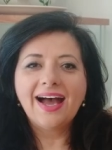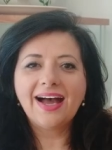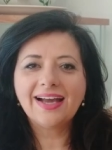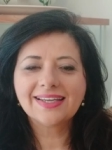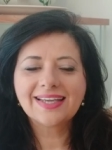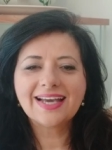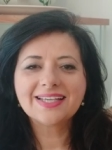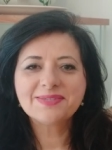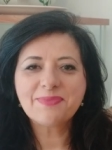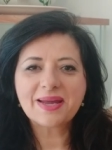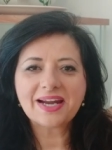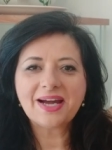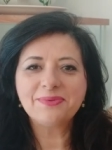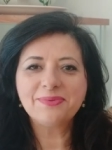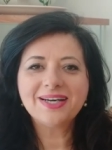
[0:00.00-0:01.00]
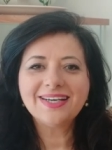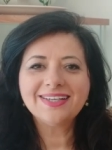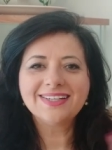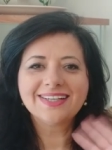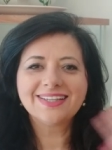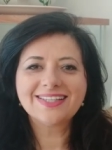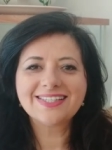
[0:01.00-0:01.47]
Hi guys, marhaba.
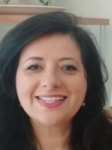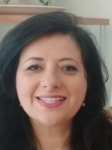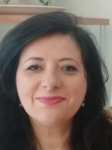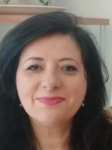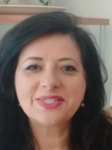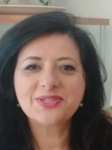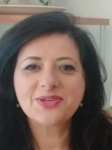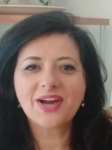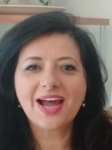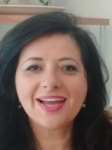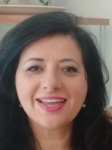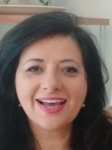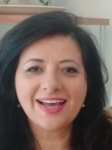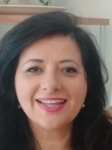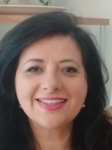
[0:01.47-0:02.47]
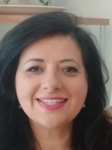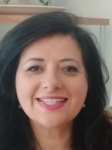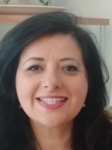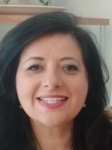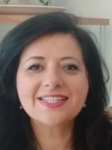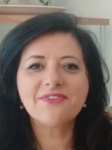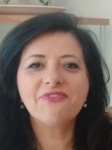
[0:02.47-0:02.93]
This is me, Soraya, and
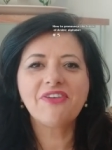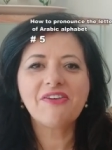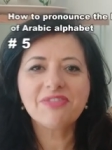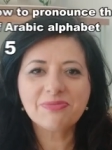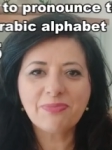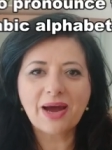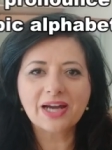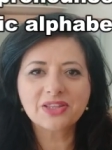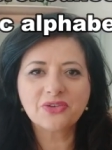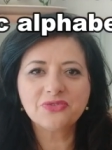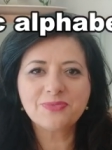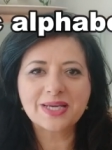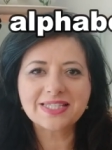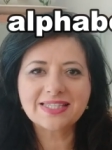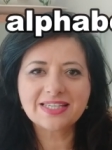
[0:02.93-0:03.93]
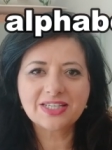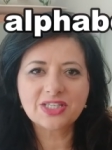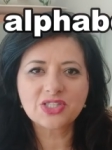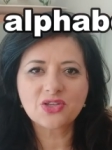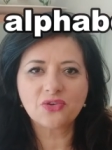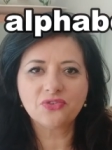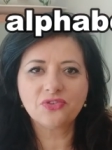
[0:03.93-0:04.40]
this is the fifth part of my
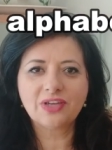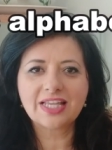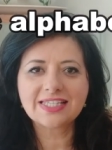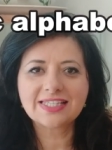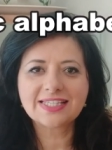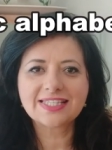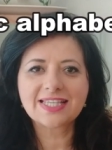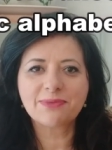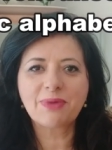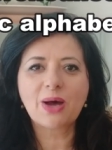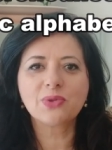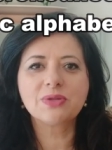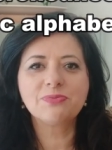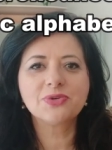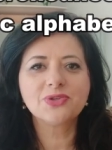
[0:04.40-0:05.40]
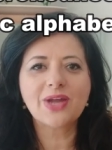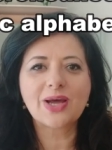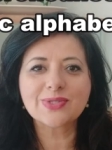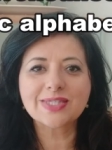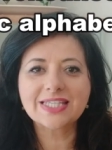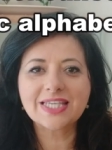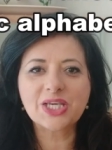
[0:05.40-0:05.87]
series of lessons about the
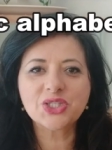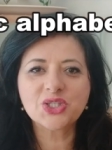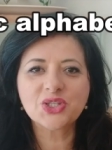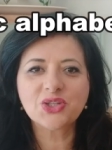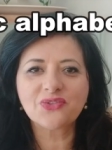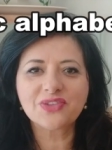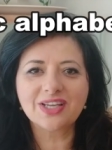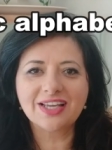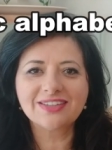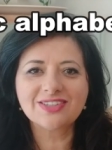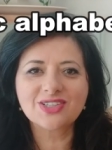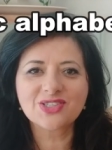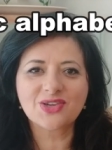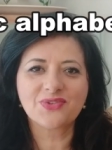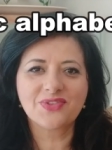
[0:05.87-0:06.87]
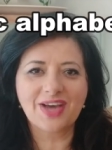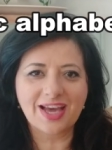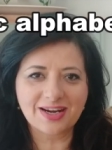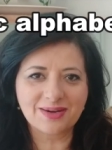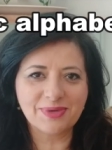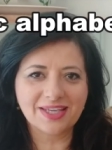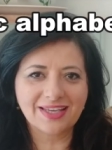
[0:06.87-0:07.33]
pronunciation of the letters of the
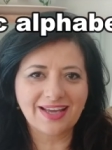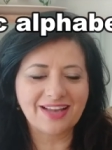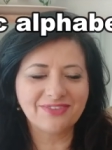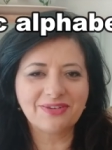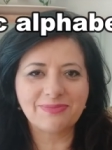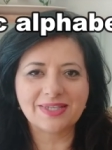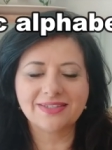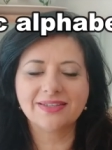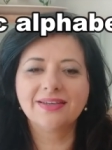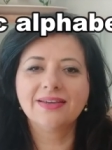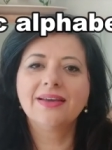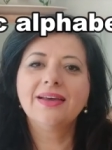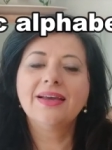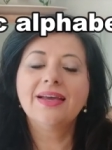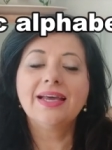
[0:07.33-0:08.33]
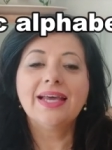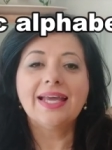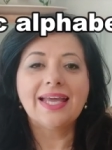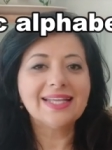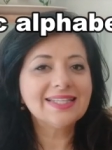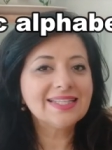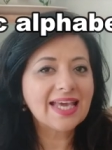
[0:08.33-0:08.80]
Arabic alphabet.
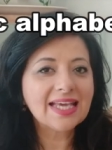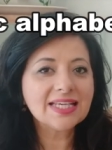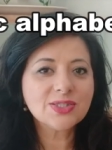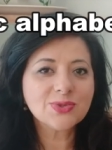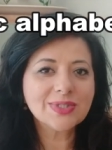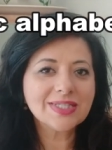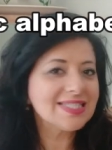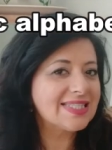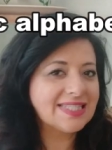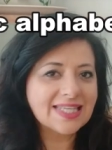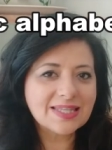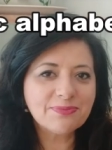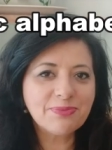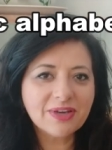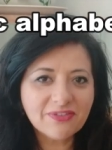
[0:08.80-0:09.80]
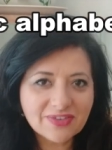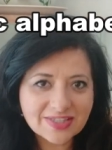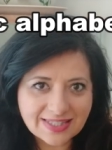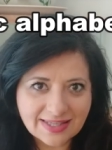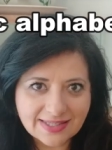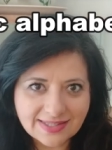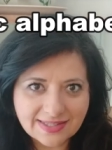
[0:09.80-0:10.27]
In case you didn't see the
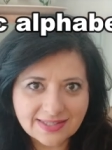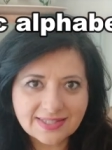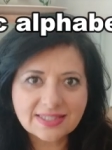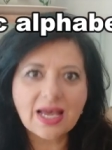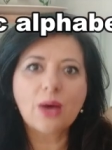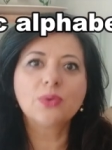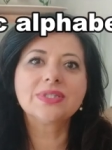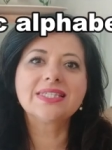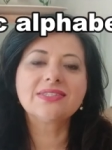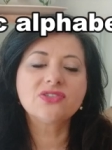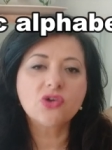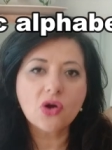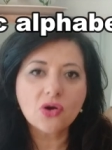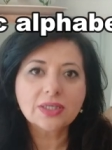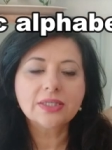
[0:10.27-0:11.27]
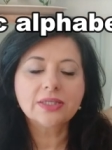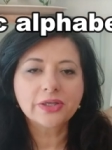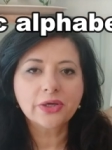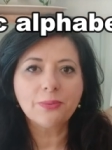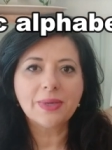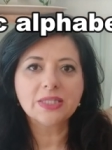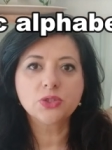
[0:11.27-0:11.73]
previous lessons, I would strongly
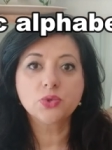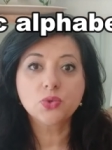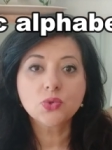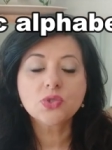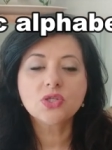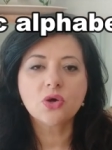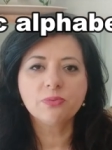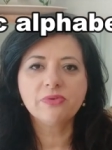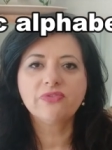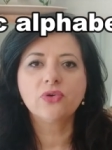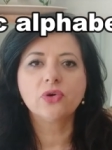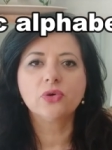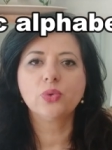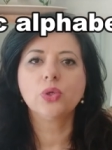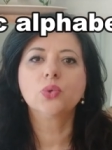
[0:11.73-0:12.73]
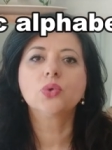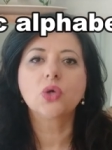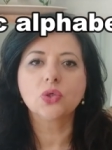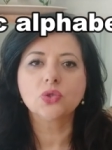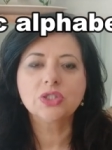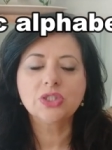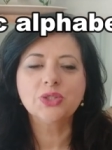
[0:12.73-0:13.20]
recommend you do so before we
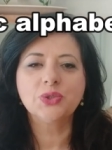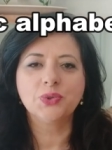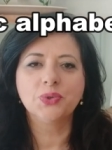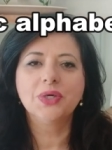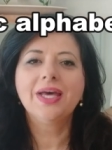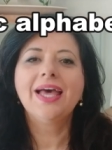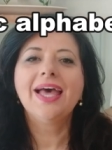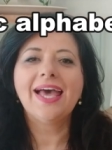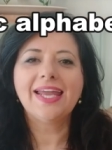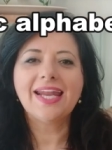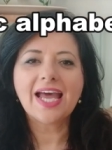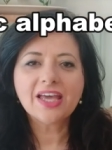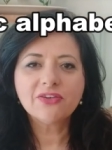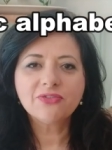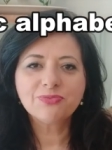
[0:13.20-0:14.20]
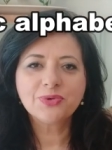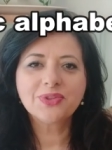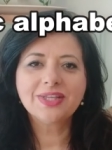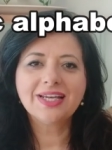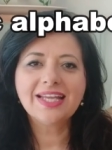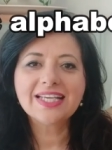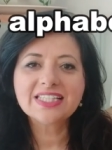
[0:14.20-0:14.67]
continue. And I have put
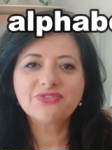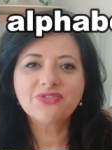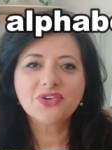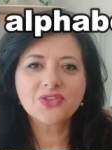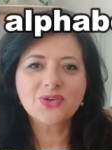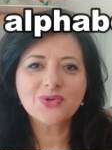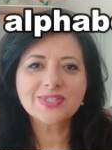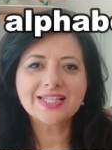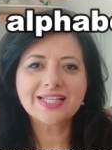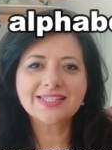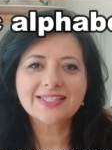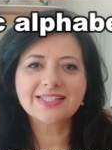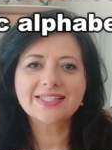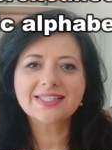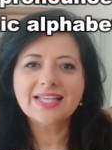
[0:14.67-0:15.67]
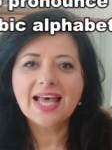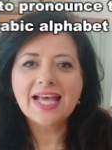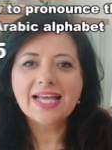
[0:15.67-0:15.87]
the links for those lessons